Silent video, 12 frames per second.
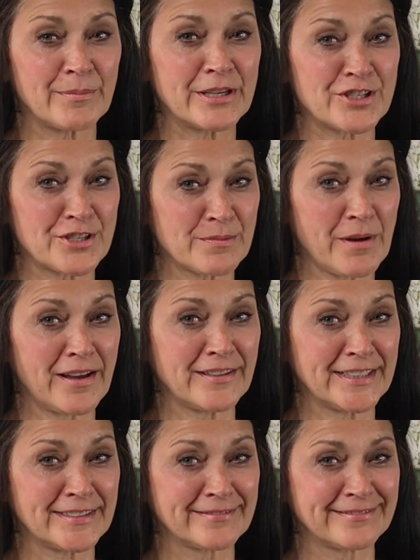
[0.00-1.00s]
I bet you're
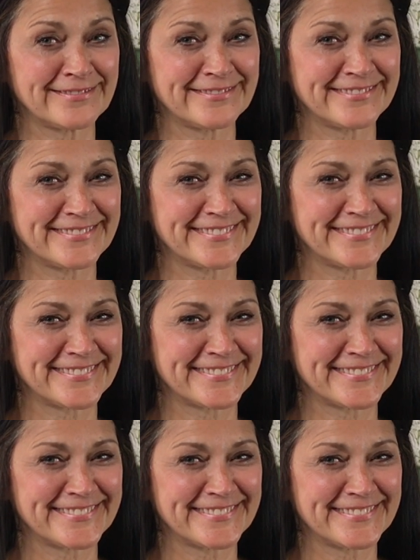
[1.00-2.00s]
smiling.
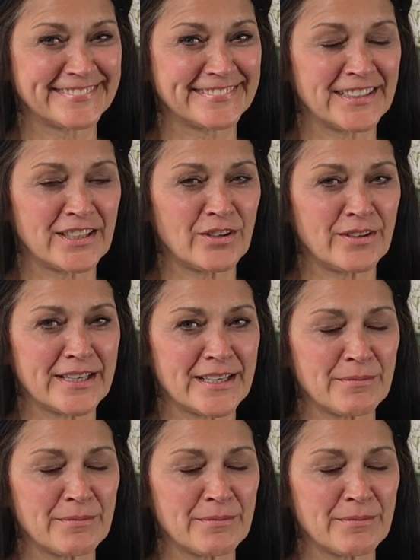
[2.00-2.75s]
I know I